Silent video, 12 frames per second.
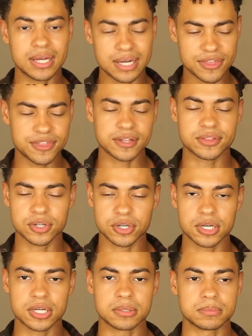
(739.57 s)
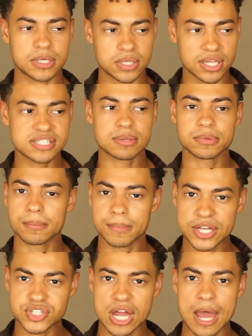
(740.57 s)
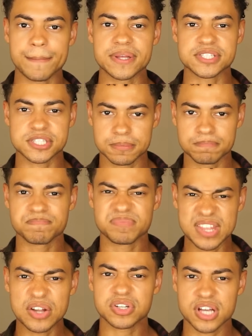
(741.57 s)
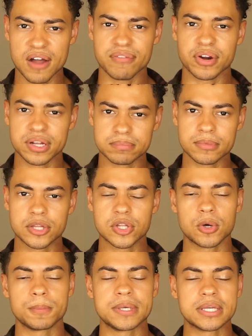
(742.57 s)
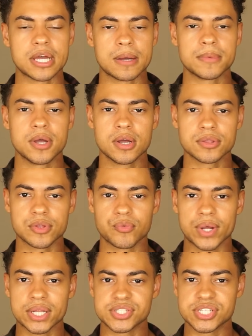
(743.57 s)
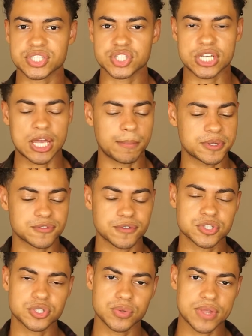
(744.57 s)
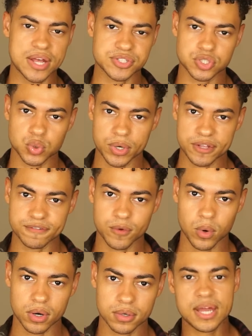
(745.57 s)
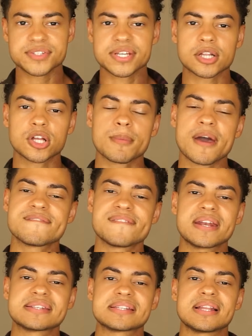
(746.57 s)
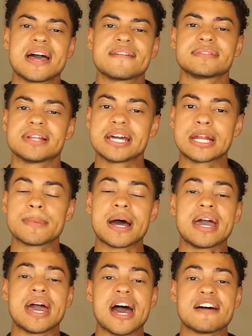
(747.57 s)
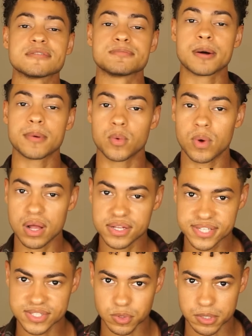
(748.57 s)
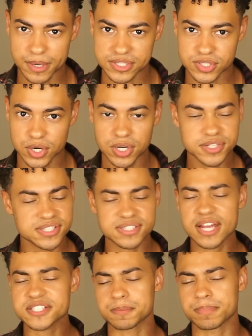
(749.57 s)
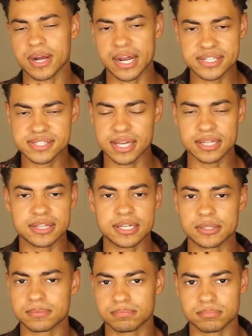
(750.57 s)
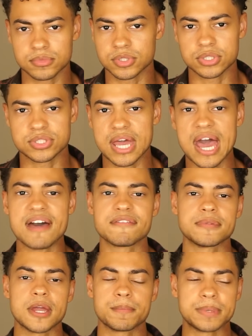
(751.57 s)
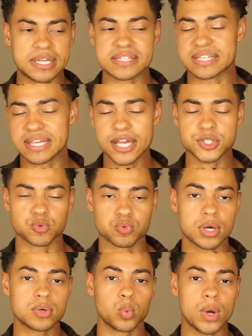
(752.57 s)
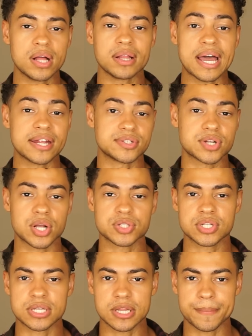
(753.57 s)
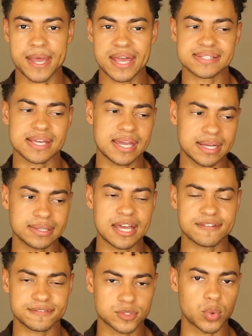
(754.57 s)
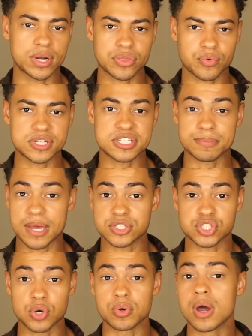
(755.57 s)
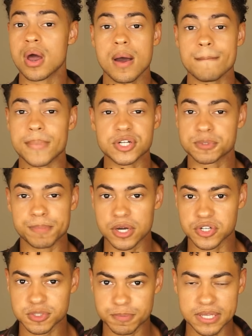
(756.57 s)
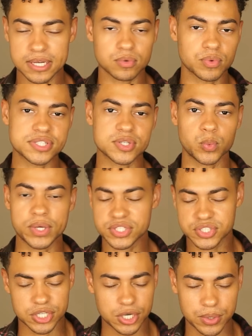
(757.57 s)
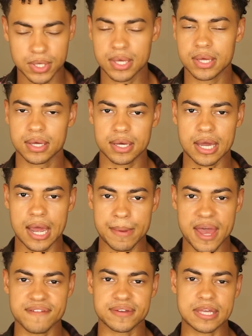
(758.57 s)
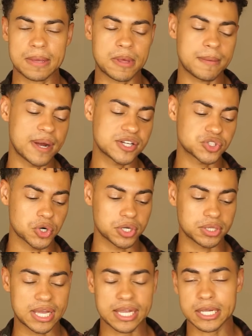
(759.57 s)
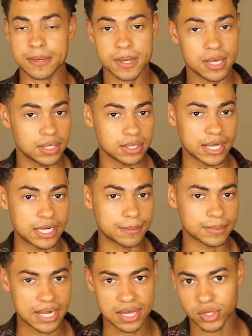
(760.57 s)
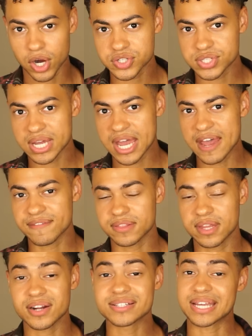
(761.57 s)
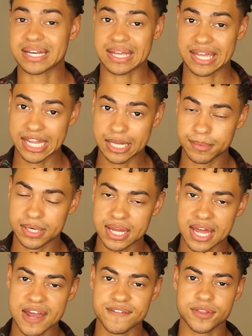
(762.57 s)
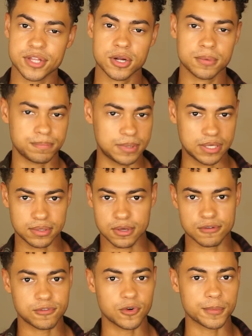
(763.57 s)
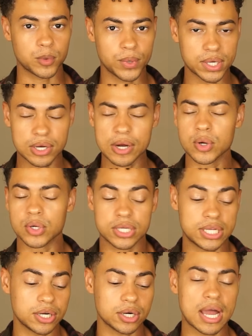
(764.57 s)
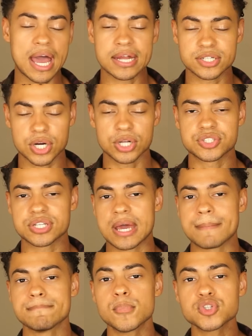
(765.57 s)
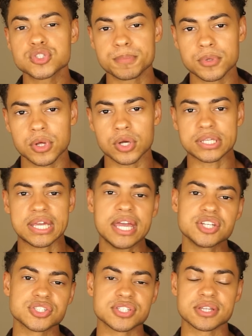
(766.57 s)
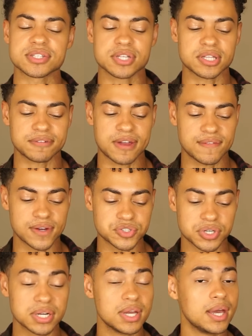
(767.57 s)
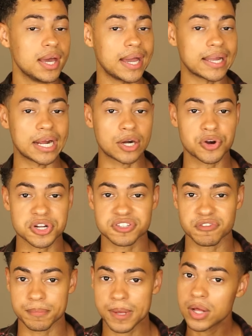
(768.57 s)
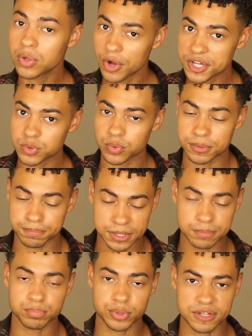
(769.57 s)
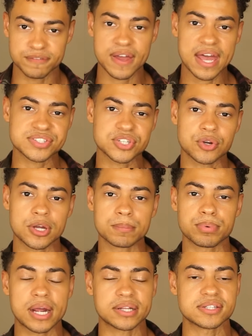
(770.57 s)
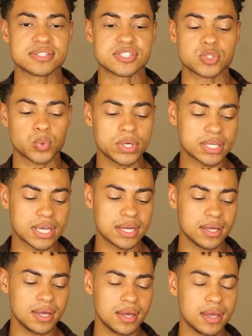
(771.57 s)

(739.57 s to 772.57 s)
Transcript: And I think they're going to, unless something major happens, they'll cover it and they'll become the regular season champions for 2024. Now let's take a look at my Fantasy Live lineup. I have Bubba Wallace as one of my starters. It's not a surprise, I think, to have him there because he has run well at Darlington in the past, and that 23 team has shown much better speed in recent weeks. So I'm having him in my starter lineup. Kyle Larson I have in there. Denny Hamlin I have in there, being a former winner here at Darlington at multiple occasions in the Southern 500. I got Christopher Bell, who has been pretty fast here in practice this weekend.